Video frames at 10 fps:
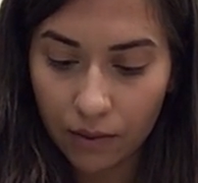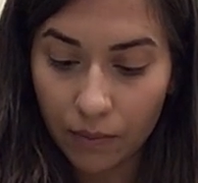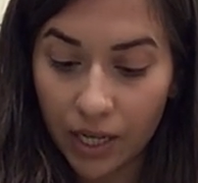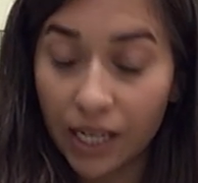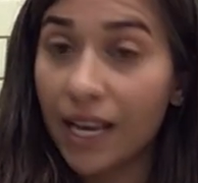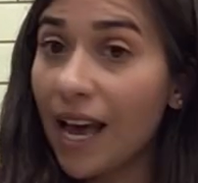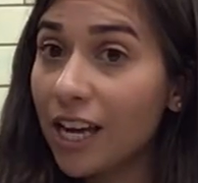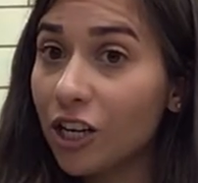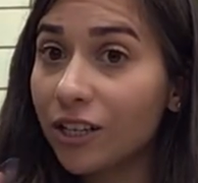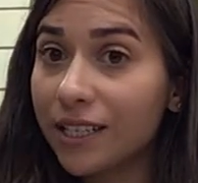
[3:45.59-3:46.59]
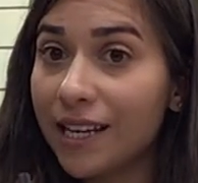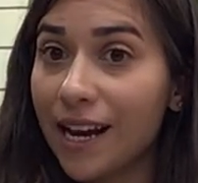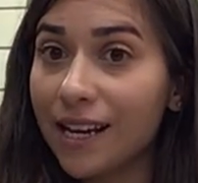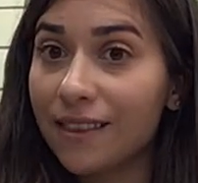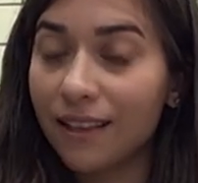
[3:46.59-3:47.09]
But again, you're
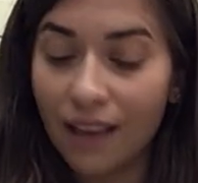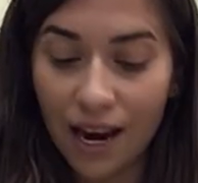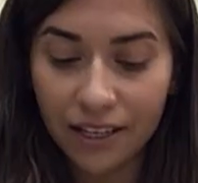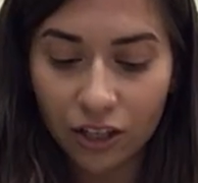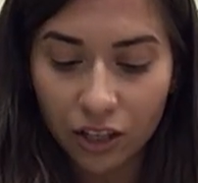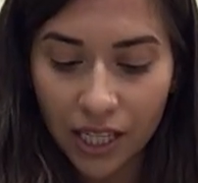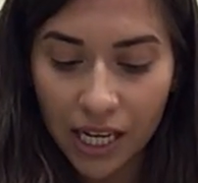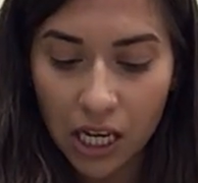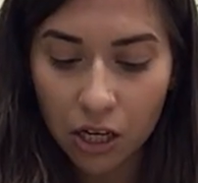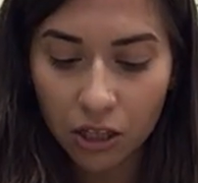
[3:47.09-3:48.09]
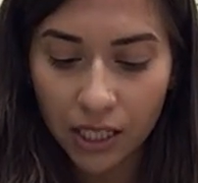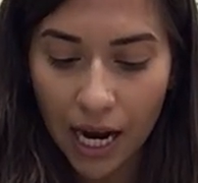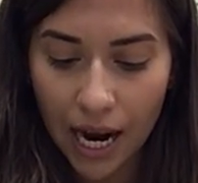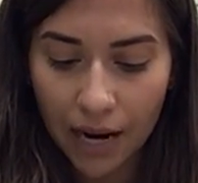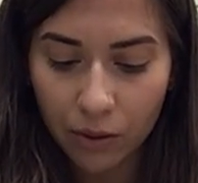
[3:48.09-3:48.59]
staying in the lines, you're taking your
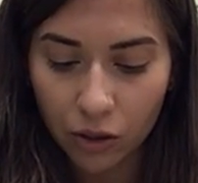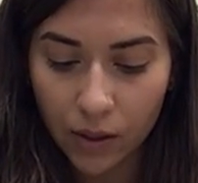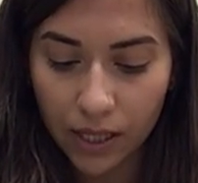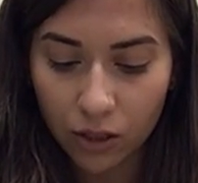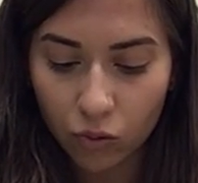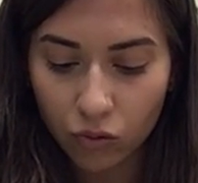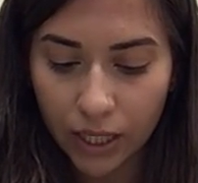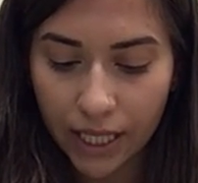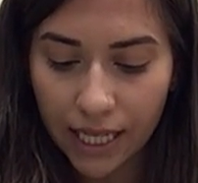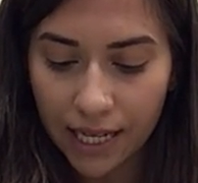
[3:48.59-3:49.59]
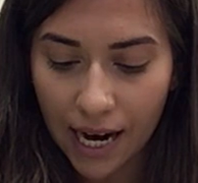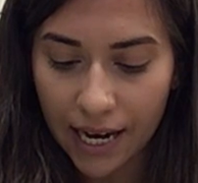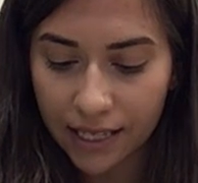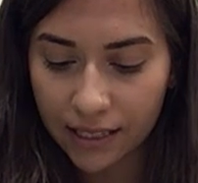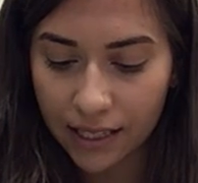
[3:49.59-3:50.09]
time, you're doing this really
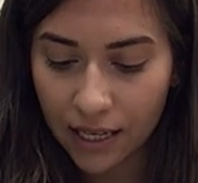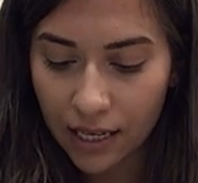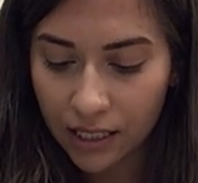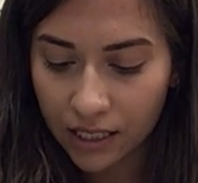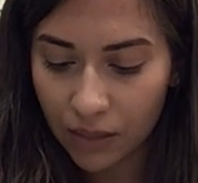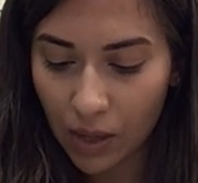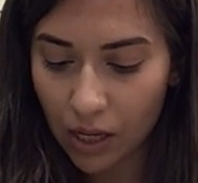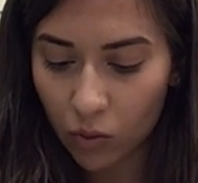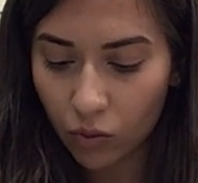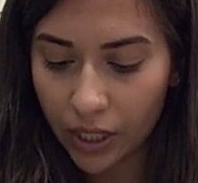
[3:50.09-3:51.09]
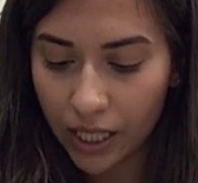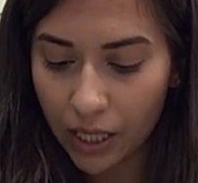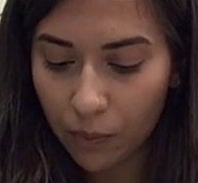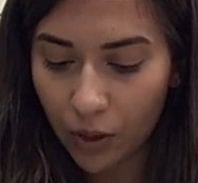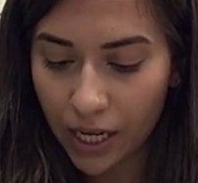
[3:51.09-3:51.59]
nice to make it really
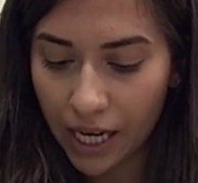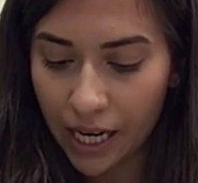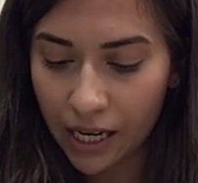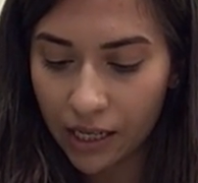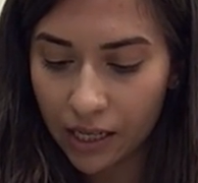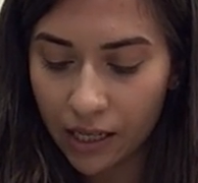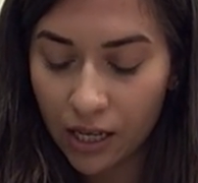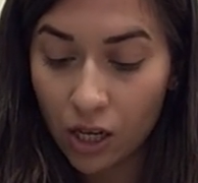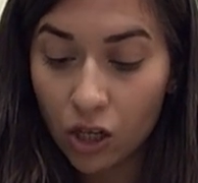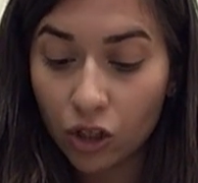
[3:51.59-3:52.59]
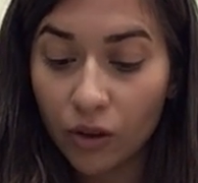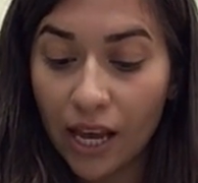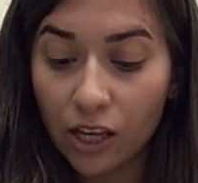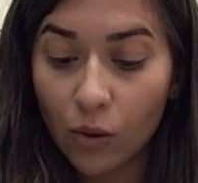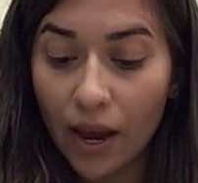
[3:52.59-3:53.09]
pretty, so
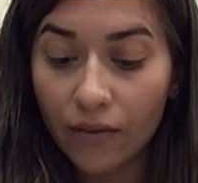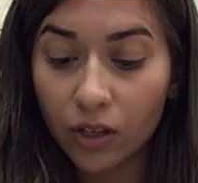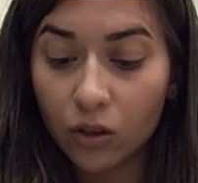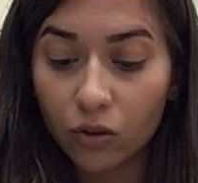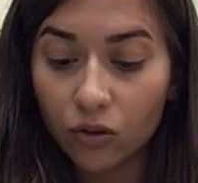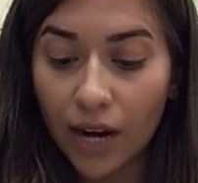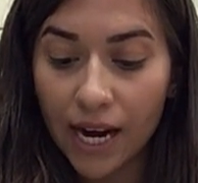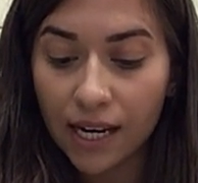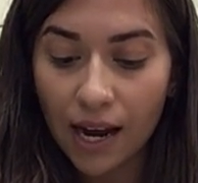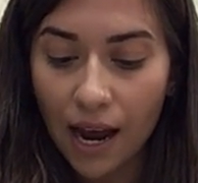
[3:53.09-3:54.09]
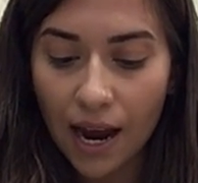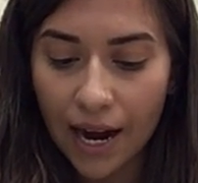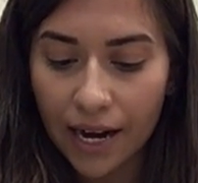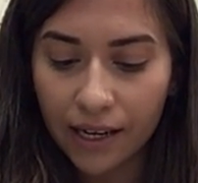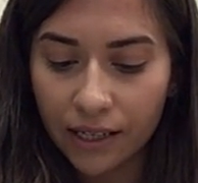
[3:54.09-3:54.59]
that you have a great
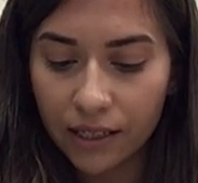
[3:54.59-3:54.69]
guide